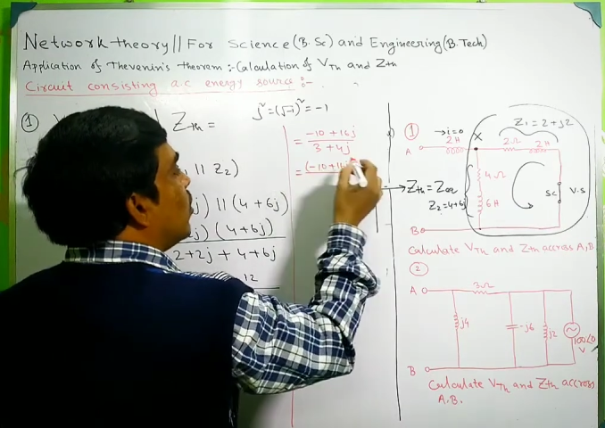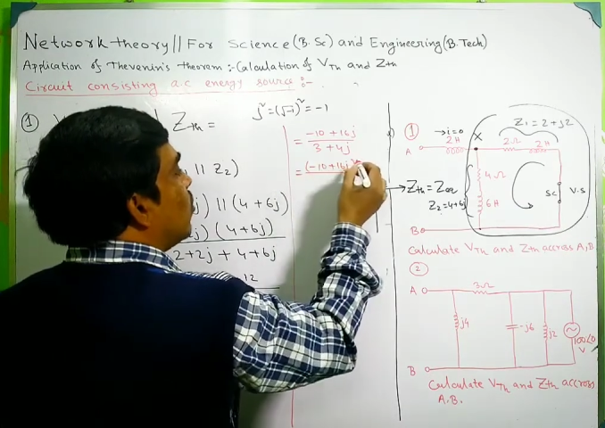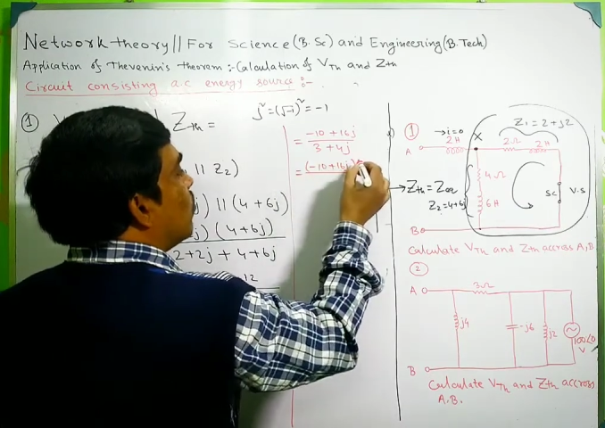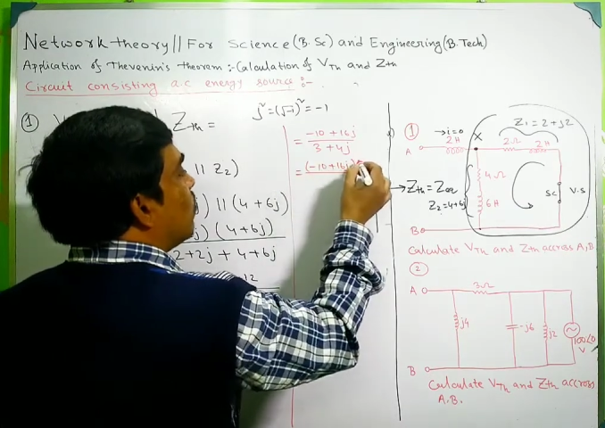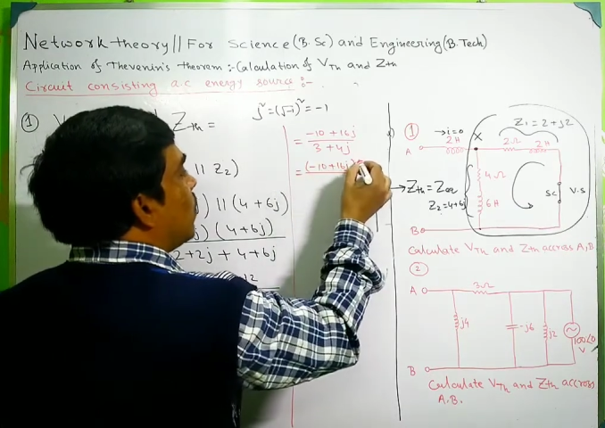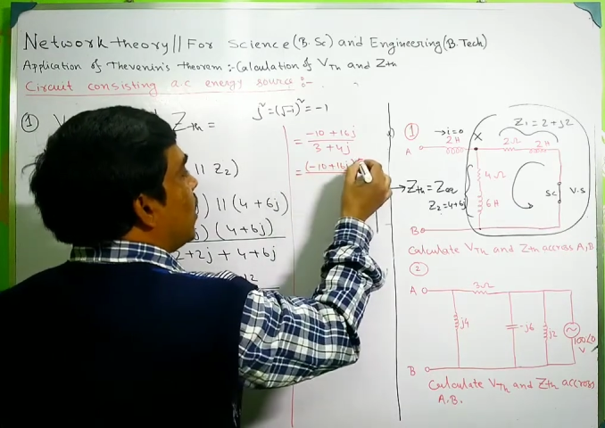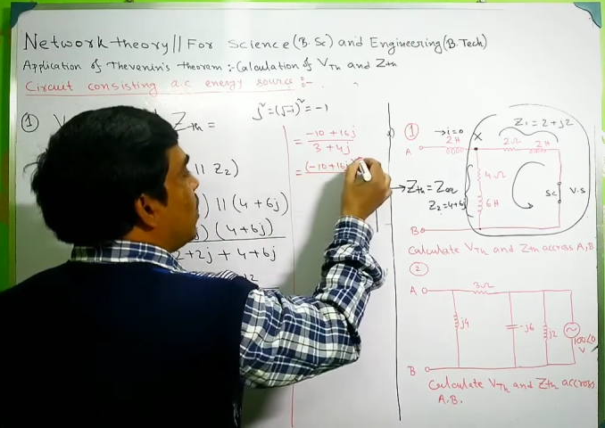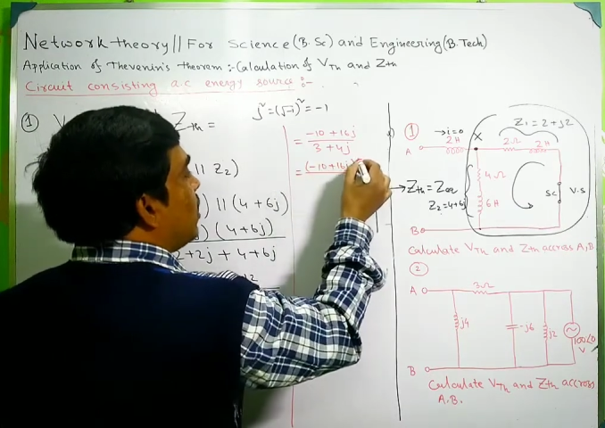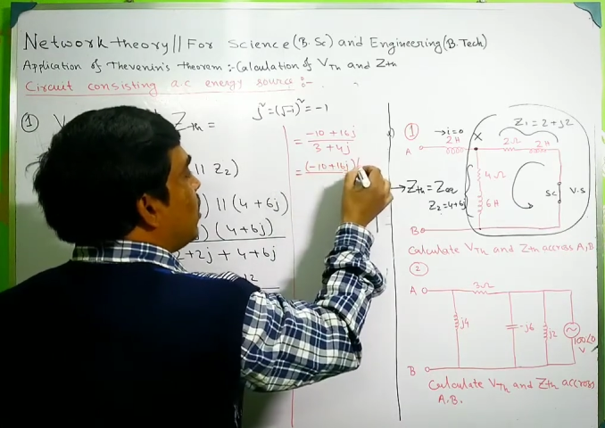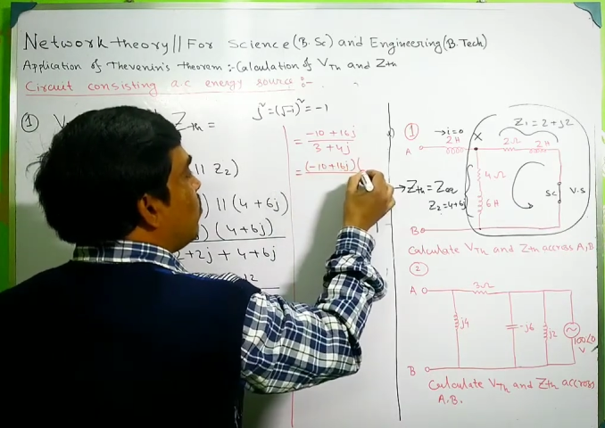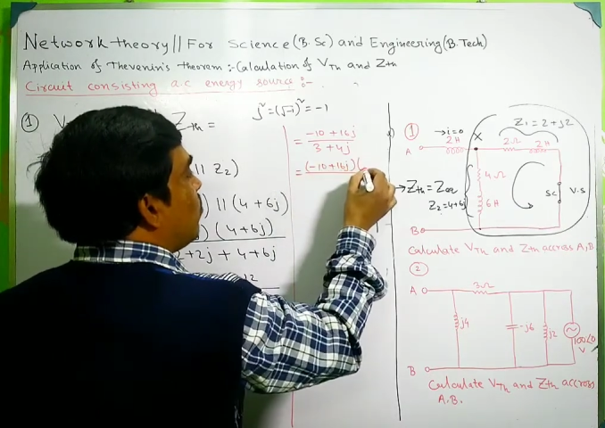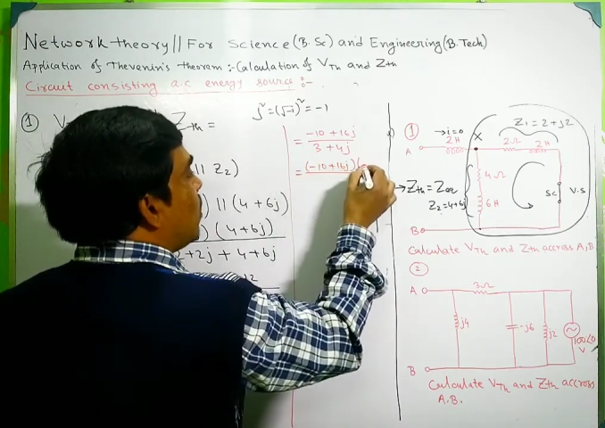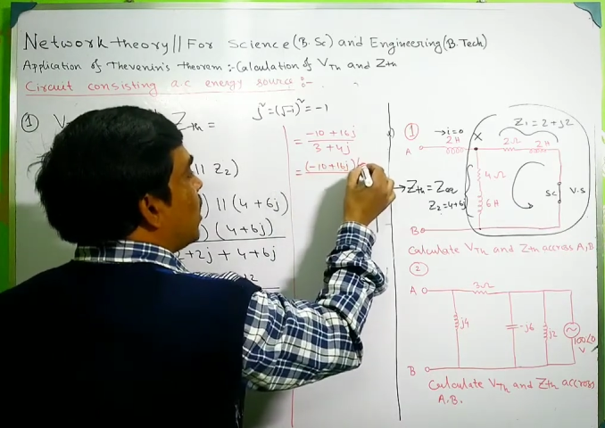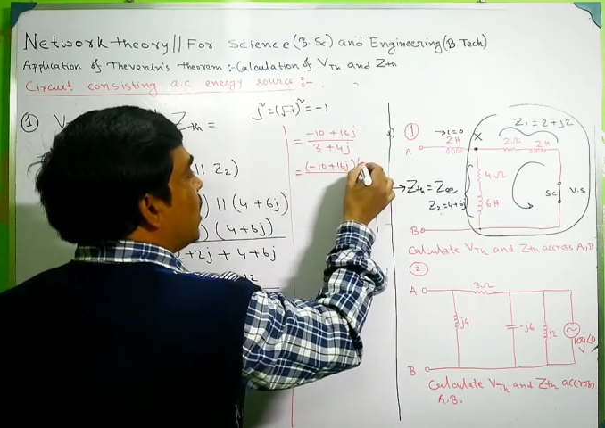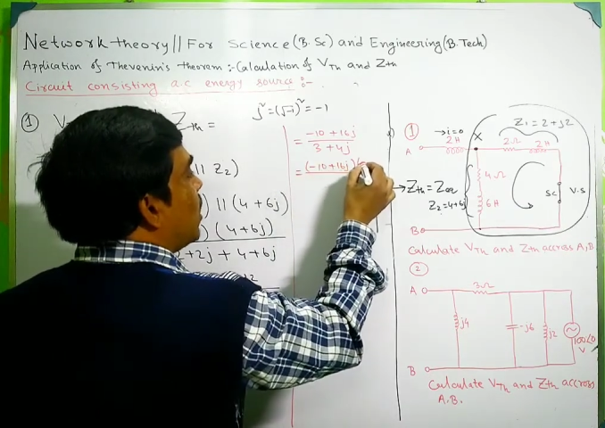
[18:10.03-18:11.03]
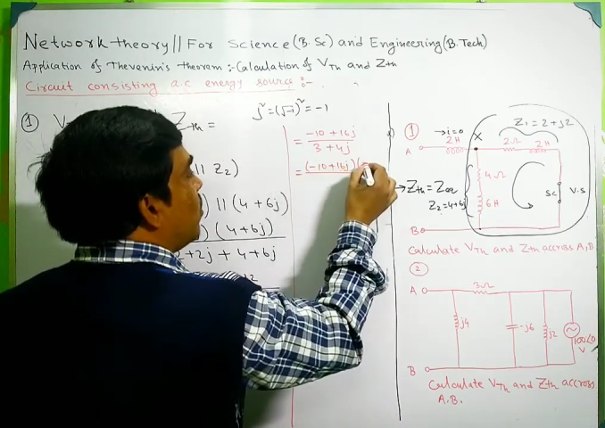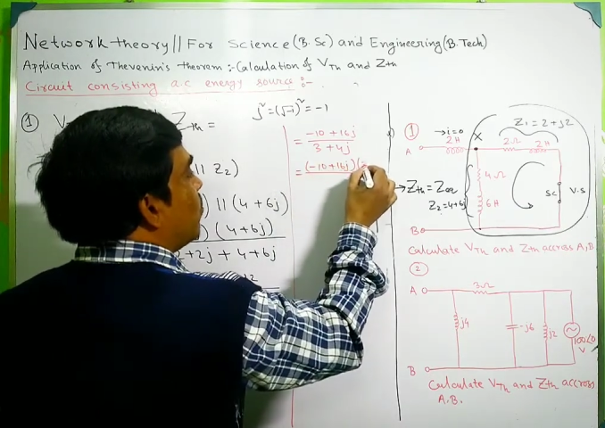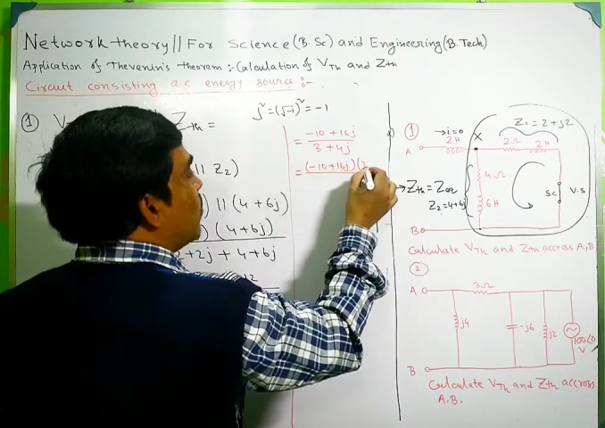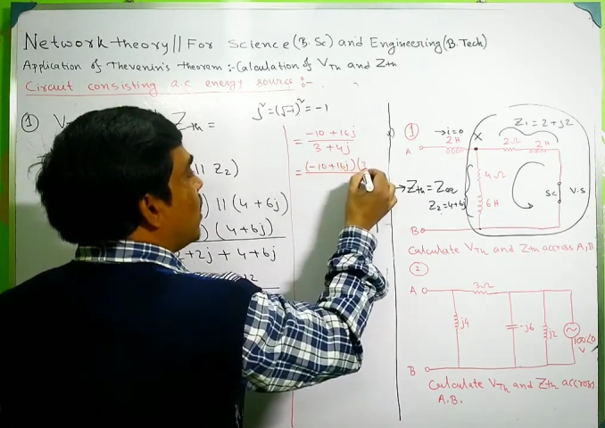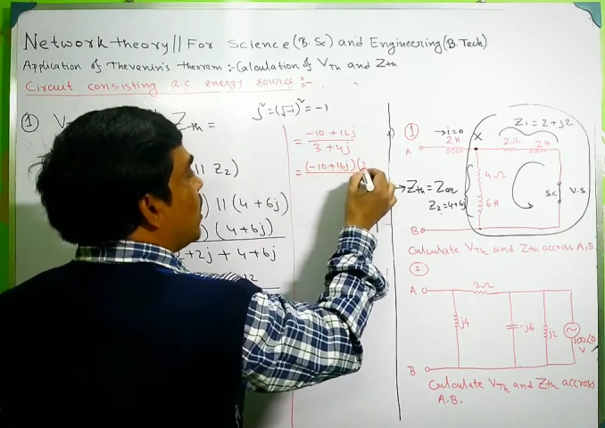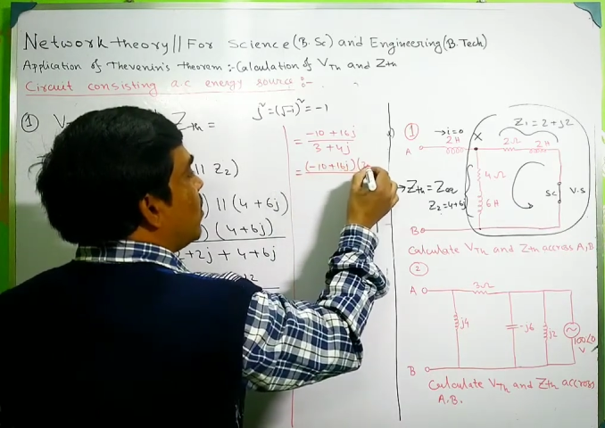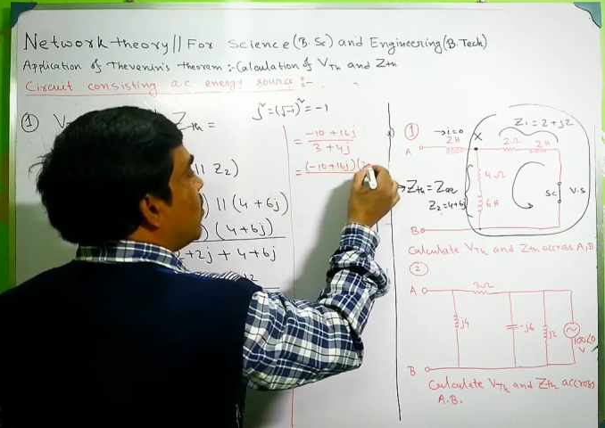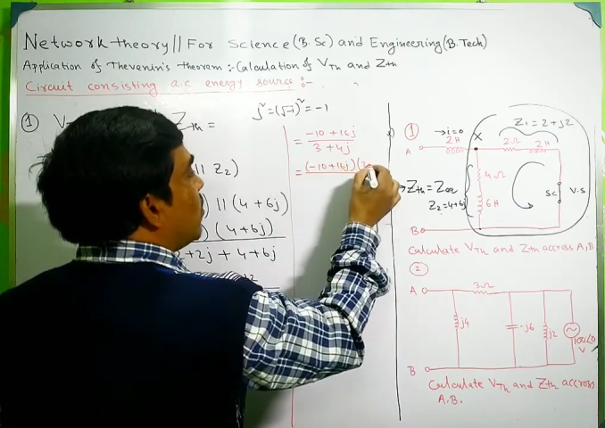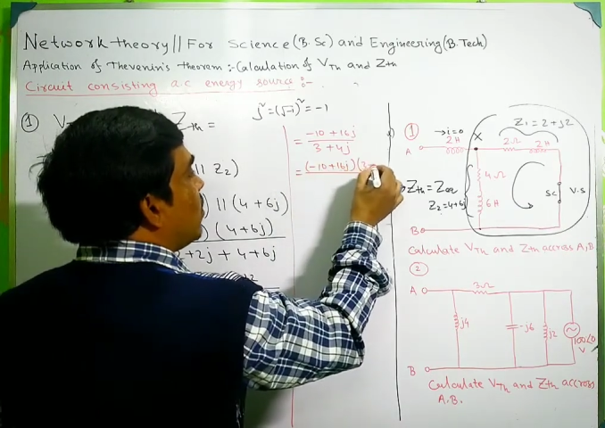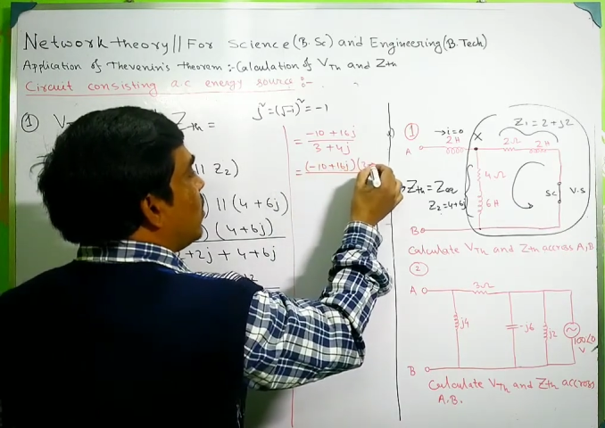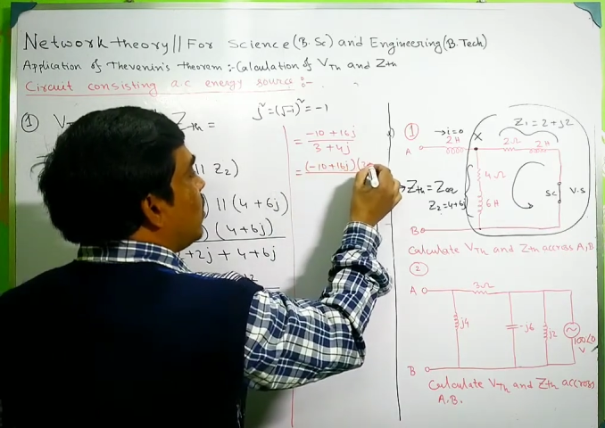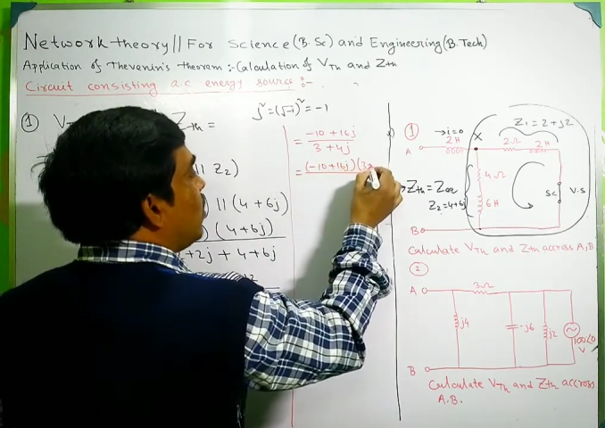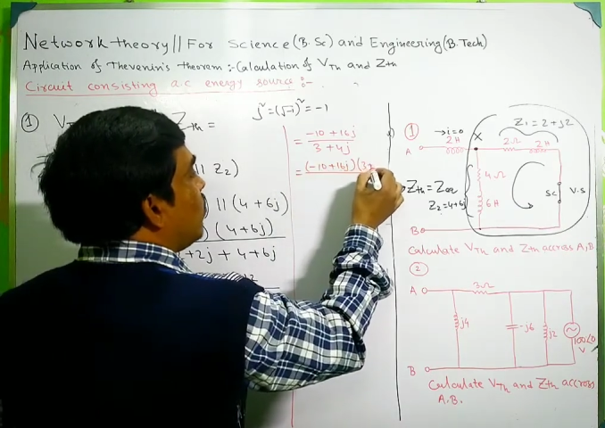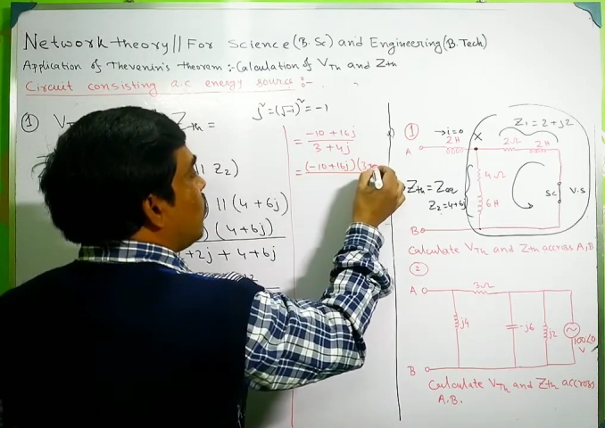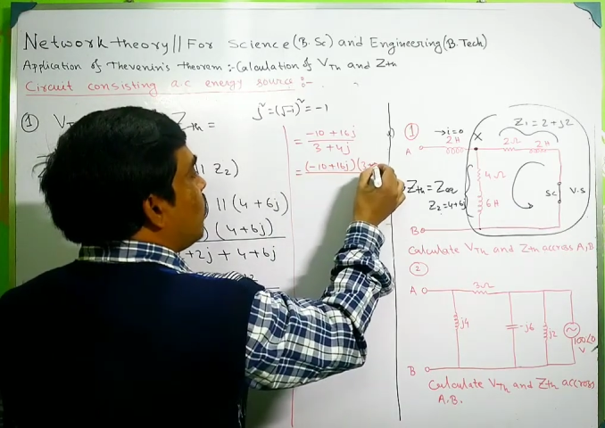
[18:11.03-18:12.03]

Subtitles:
multiplied by 3